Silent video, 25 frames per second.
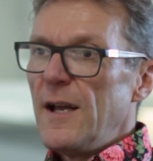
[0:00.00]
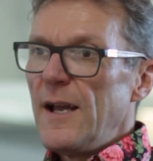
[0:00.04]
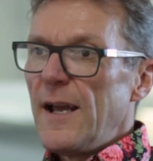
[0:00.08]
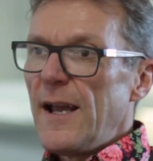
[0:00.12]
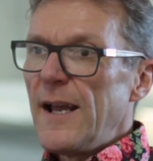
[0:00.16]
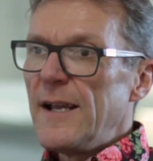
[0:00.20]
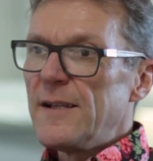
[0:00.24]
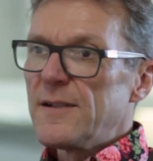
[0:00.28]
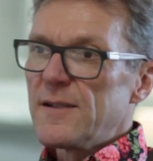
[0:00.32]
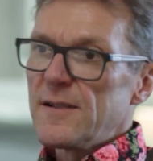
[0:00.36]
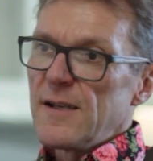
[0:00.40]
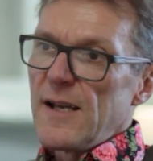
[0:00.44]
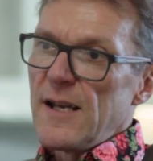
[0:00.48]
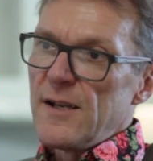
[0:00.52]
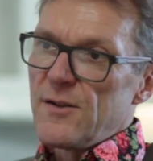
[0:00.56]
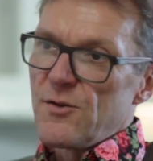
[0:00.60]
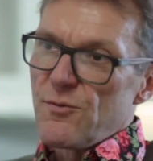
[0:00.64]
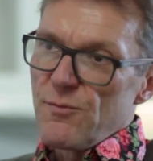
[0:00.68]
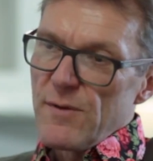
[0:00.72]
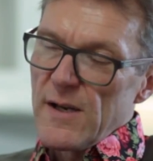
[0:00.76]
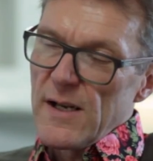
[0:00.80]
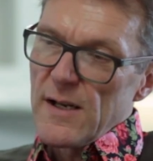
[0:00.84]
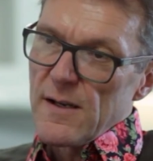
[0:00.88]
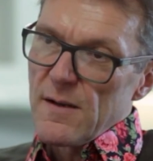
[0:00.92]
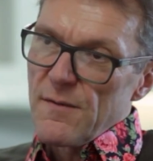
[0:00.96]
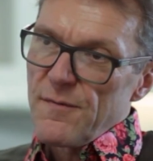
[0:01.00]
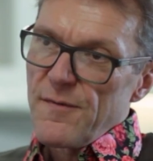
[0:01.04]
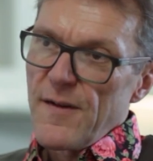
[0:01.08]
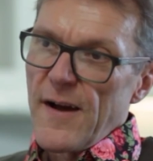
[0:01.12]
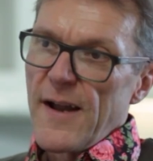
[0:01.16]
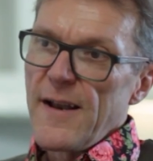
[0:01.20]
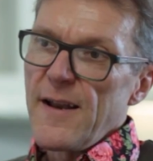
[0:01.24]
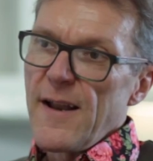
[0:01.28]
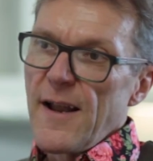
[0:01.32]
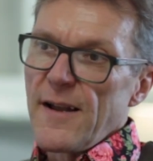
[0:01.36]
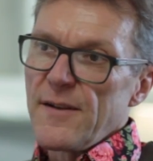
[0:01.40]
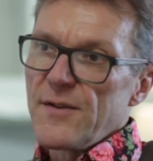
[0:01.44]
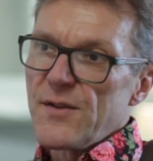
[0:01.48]
It's it's really the
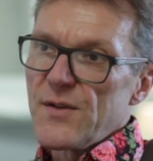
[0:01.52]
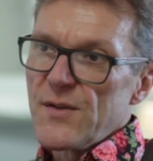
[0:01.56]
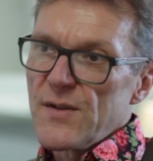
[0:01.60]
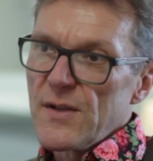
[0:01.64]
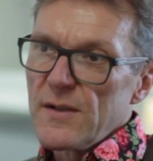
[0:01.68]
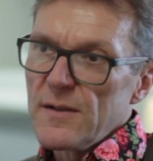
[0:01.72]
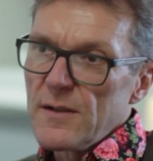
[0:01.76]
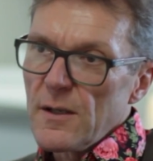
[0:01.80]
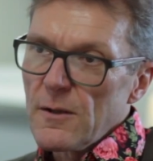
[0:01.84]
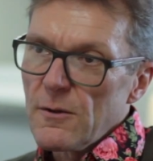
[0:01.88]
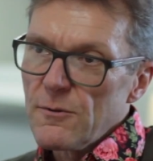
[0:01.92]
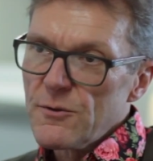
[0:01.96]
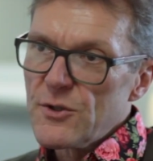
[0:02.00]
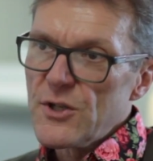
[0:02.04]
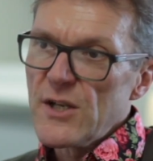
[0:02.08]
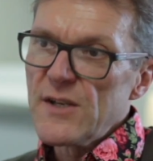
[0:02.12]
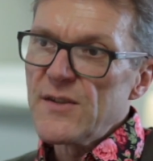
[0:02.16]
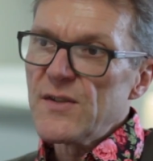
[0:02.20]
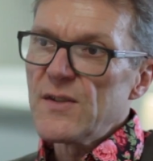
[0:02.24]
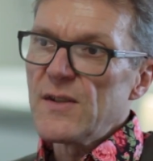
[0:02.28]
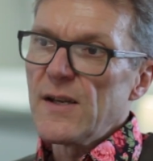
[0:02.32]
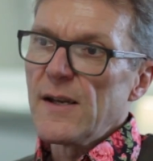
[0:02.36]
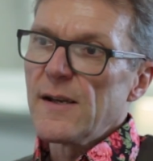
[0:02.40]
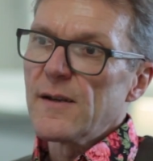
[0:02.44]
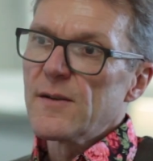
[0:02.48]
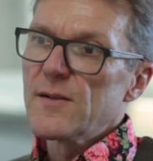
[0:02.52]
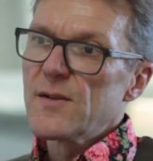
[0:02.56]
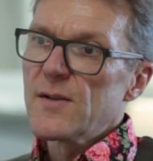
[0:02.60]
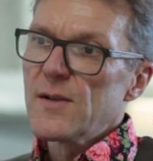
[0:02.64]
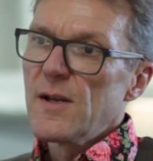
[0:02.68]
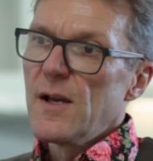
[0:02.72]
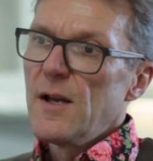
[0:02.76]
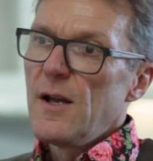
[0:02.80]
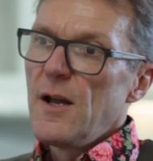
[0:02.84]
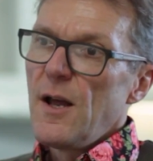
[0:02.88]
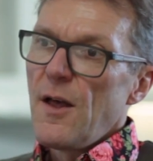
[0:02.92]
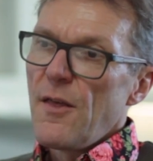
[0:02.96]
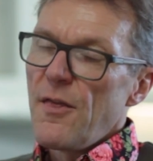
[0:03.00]
finances and the logistics
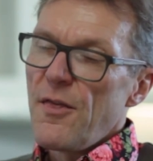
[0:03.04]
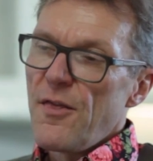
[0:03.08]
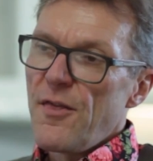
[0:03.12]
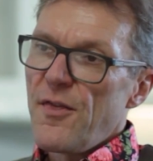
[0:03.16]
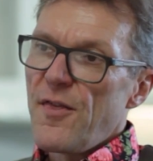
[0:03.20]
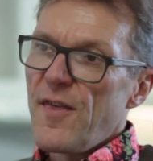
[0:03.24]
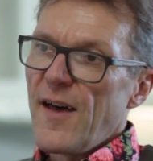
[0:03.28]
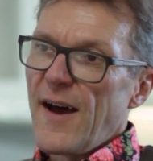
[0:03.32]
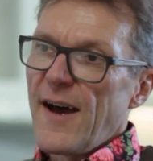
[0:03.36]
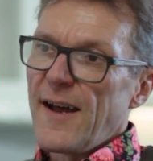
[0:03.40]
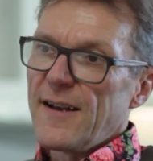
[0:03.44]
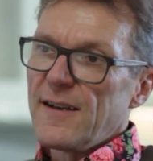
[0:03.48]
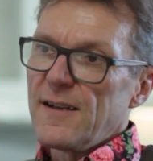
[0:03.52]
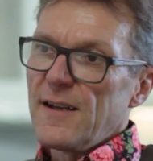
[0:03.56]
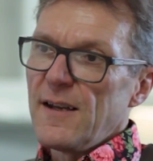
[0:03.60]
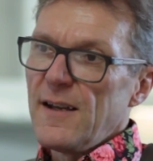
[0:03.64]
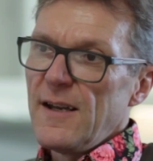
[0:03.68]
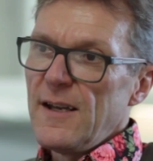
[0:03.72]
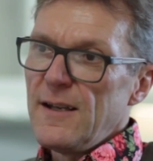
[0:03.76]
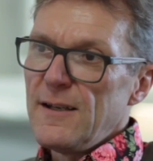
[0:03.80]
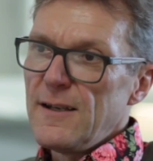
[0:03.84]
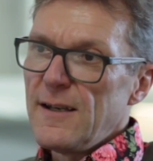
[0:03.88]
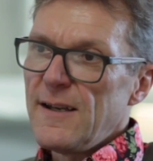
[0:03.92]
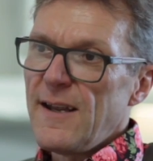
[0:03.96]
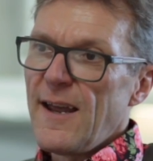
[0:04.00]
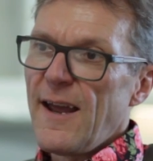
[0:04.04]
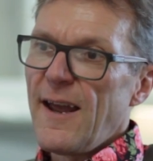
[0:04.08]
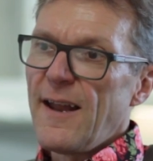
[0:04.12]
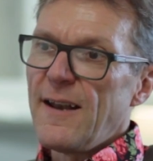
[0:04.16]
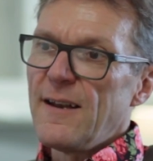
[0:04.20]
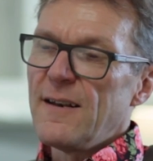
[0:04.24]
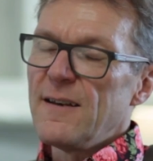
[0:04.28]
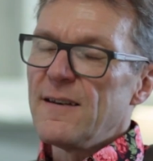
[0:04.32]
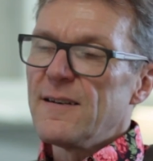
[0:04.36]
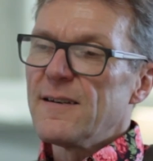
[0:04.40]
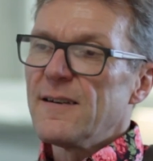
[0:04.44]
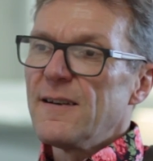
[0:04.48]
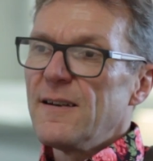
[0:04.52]
that, in the
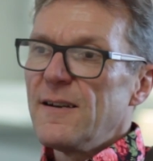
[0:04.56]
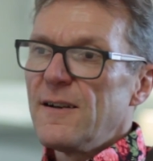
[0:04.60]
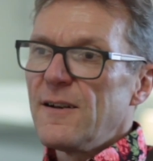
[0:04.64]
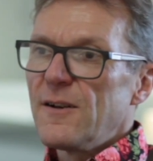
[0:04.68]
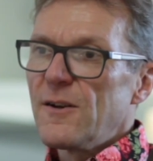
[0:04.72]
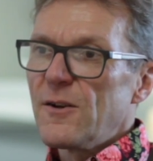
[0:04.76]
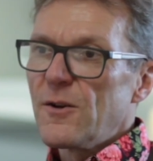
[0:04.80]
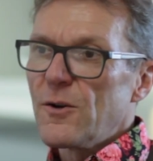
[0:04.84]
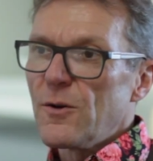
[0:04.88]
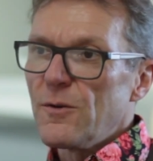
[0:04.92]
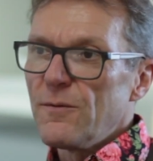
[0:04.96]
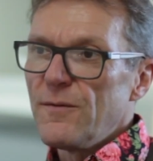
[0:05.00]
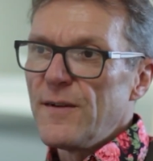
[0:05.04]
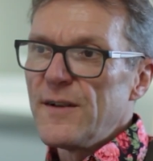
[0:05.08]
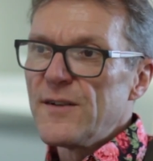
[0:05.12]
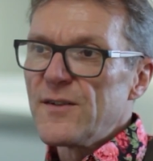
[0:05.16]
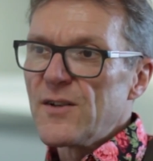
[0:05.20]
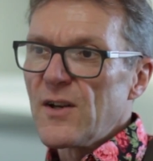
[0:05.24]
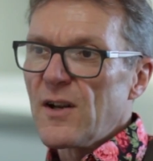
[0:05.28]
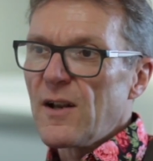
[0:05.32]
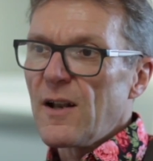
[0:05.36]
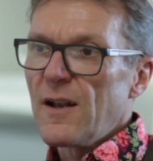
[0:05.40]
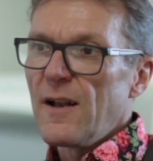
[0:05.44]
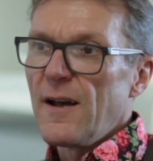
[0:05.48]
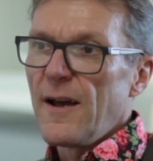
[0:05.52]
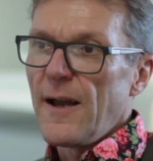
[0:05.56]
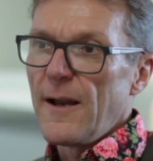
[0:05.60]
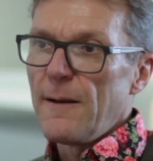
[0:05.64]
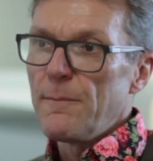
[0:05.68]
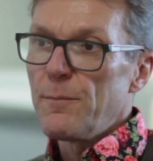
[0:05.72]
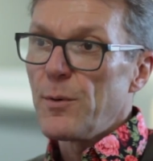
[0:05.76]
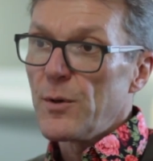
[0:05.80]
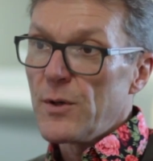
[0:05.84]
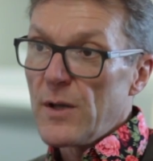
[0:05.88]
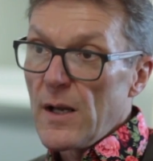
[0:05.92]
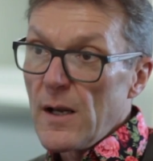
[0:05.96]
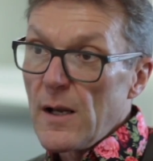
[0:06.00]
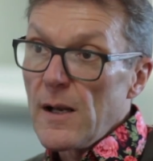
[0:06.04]
end, convince the client,
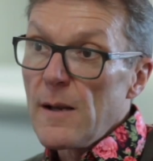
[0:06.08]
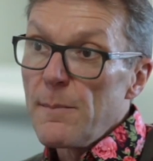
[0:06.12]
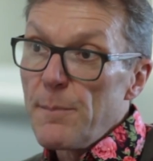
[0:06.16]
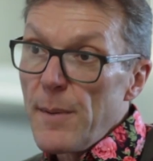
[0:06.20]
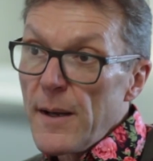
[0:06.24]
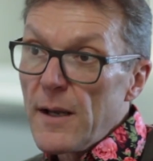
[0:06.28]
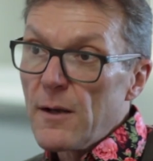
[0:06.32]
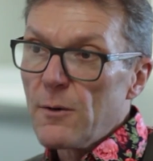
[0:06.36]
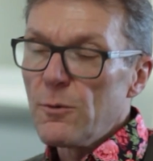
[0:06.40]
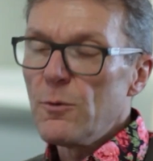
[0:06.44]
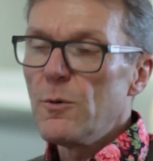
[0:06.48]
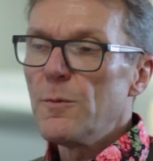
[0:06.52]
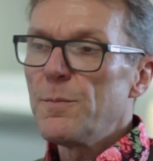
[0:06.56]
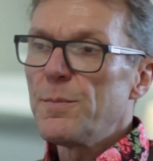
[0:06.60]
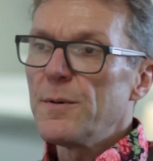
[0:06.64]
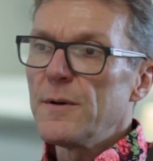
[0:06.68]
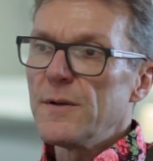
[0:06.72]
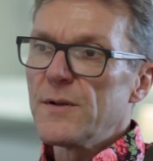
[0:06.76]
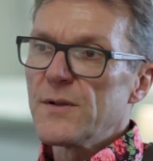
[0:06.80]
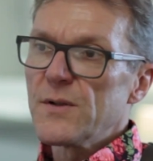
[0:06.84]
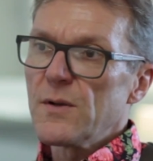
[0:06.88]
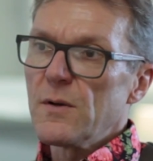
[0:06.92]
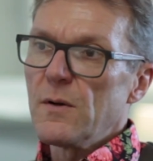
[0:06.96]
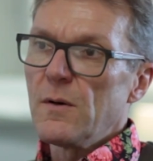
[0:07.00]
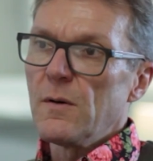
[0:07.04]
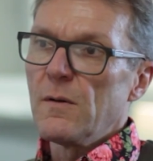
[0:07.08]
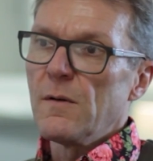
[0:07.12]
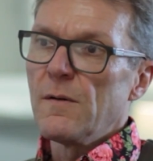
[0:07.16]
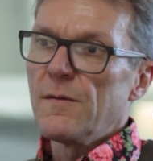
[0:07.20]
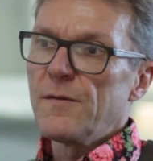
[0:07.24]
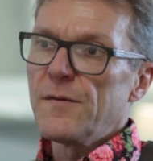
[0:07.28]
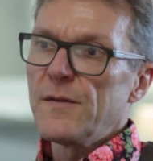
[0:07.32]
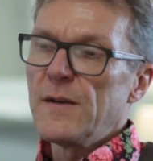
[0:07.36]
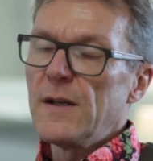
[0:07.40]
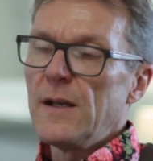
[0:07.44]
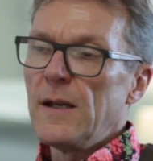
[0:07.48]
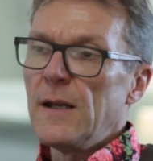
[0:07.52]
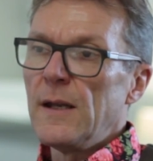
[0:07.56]
particularly big corporates, of
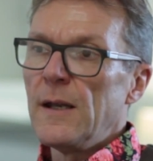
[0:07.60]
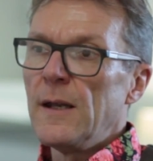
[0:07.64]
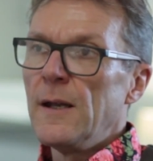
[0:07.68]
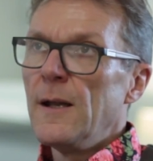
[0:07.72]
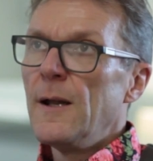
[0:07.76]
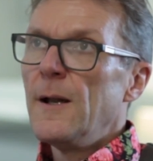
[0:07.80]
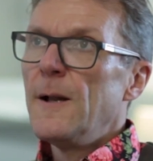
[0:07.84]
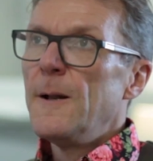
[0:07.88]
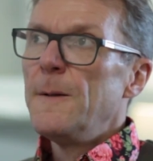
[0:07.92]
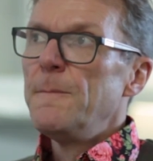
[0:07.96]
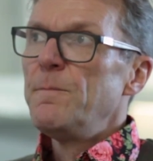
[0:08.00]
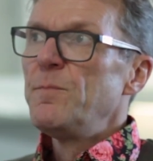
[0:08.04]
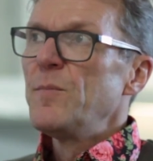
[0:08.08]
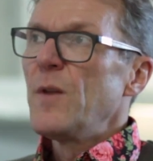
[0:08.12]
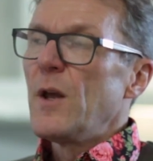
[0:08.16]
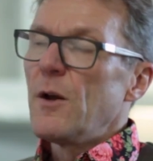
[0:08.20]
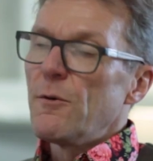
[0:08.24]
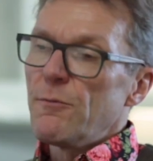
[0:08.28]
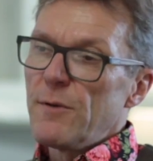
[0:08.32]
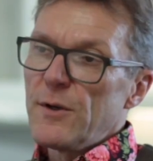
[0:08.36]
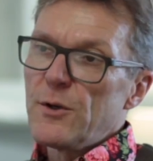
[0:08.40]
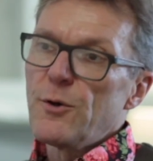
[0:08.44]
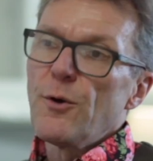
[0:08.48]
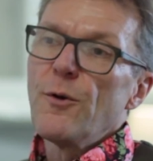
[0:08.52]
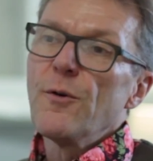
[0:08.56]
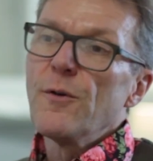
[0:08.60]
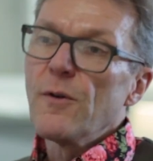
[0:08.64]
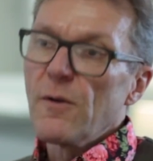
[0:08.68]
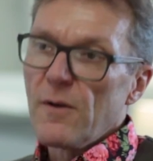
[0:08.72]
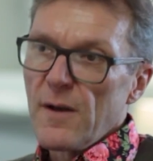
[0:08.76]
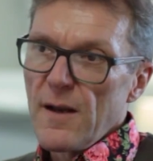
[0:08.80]
the return on